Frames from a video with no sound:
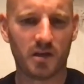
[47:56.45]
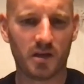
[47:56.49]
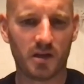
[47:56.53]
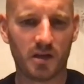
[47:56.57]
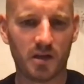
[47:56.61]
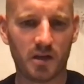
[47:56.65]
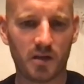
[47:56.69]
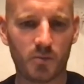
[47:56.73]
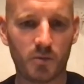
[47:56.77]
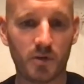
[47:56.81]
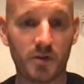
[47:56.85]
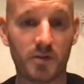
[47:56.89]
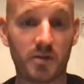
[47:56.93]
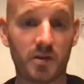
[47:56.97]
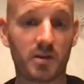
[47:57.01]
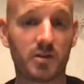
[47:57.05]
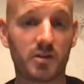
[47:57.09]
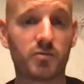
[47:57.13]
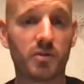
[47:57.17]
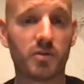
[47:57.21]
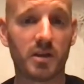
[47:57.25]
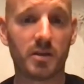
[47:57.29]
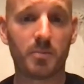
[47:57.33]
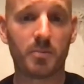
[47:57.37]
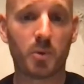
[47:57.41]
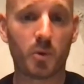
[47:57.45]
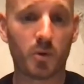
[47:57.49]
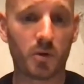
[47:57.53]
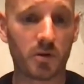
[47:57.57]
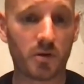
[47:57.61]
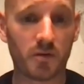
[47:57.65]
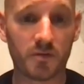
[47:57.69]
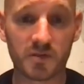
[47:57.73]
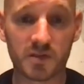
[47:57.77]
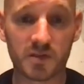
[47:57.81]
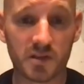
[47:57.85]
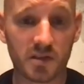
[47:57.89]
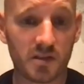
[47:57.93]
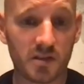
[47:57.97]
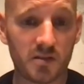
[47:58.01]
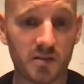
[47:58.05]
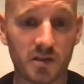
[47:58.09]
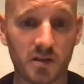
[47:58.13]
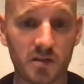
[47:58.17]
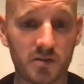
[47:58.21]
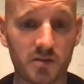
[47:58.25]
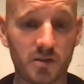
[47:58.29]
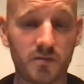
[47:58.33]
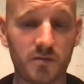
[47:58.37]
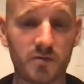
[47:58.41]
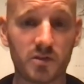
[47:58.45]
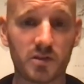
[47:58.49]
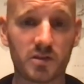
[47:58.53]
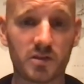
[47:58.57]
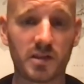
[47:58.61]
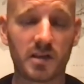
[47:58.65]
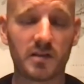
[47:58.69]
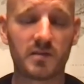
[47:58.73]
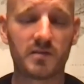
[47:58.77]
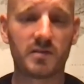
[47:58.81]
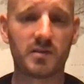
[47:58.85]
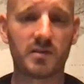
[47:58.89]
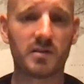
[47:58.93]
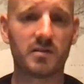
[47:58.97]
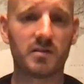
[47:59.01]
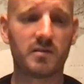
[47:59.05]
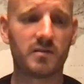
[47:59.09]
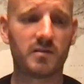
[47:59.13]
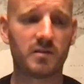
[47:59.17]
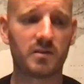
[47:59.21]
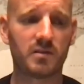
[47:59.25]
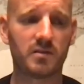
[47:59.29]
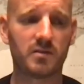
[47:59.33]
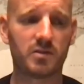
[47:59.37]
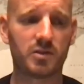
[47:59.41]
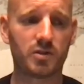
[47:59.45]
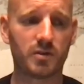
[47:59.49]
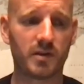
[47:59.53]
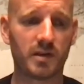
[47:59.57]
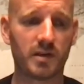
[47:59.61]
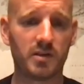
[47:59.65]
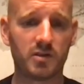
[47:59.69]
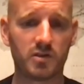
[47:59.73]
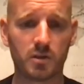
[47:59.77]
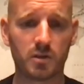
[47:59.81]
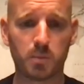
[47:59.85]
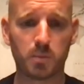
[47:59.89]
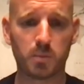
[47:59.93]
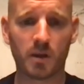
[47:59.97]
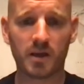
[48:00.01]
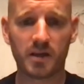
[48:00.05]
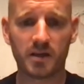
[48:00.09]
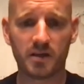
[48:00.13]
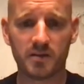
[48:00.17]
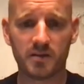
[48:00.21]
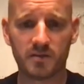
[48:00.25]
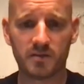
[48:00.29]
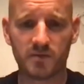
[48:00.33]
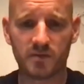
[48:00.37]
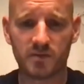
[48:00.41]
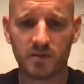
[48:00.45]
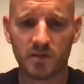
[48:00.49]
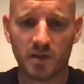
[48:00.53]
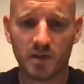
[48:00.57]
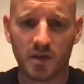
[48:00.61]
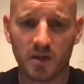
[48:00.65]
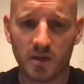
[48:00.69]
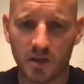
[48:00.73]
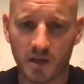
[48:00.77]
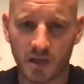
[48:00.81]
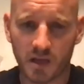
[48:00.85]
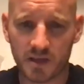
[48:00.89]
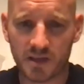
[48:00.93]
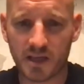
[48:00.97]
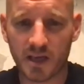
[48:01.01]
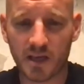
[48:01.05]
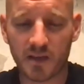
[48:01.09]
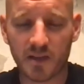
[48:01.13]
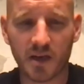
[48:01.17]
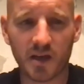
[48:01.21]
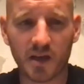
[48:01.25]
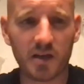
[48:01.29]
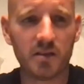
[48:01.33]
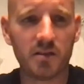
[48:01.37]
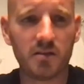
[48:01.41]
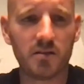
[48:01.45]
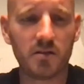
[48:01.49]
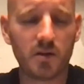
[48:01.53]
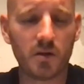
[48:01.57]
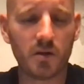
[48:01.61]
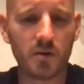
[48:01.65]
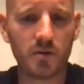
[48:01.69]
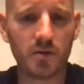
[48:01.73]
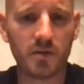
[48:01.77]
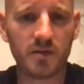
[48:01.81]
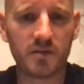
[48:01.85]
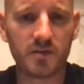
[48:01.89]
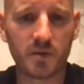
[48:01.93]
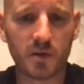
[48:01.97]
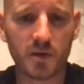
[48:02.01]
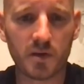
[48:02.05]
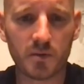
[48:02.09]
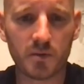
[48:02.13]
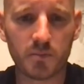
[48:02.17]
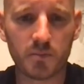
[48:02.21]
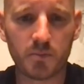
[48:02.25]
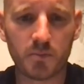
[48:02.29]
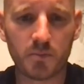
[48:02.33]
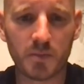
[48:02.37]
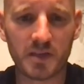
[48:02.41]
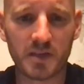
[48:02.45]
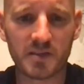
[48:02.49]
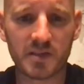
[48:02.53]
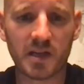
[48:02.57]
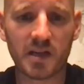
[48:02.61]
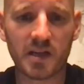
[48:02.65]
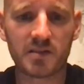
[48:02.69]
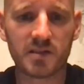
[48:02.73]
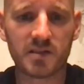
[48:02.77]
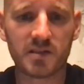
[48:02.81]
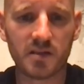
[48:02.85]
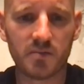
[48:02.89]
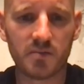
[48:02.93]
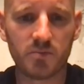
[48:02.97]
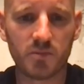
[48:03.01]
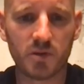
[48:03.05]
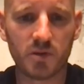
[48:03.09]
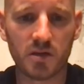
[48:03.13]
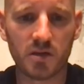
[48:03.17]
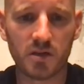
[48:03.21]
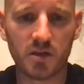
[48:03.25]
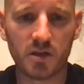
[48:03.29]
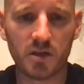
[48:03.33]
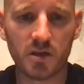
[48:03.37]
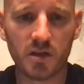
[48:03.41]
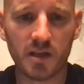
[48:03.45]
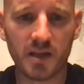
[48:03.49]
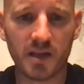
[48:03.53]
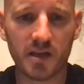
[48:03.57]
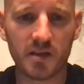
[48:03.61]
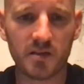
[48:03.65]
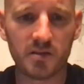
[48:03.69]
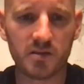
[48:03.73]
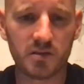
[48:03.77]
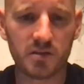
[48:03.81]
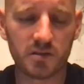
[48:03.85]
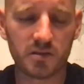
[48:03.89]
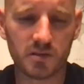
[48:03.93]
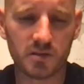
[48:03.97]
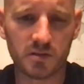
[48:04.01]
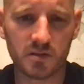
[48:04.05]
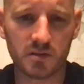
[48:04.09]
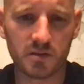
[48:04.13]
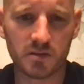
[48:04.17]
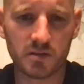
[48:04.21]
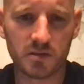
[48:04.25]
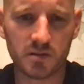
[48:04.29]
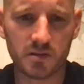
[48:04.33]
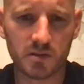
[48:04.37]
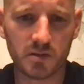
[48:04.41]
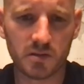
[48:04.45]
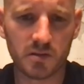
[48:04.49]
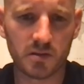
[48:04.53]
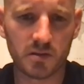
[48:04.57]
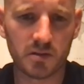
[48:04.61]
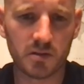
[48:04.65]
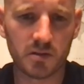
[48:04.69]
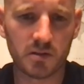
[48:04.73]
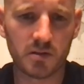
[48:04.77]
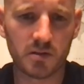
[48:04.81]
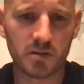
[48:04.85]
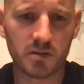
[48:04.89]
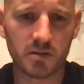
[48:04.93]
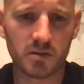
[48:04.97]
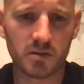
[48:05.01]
uh, we think it's really important, obviously, as you've just said, to, to train as you play and and get that in, you know into our mentality at an early age. Yeah,